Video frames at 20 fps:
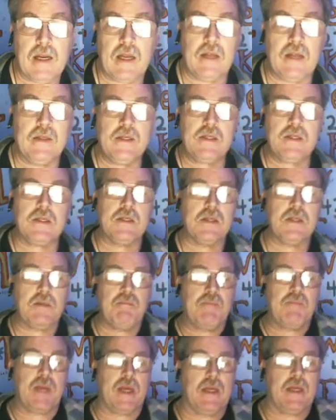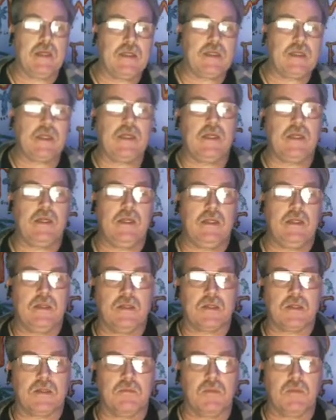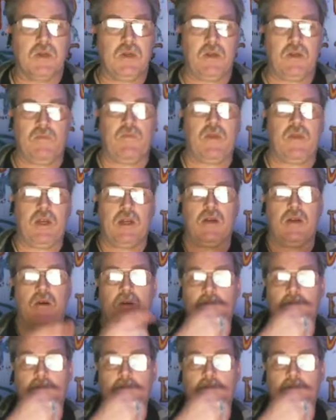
Now, this is a big deal, and there's some good video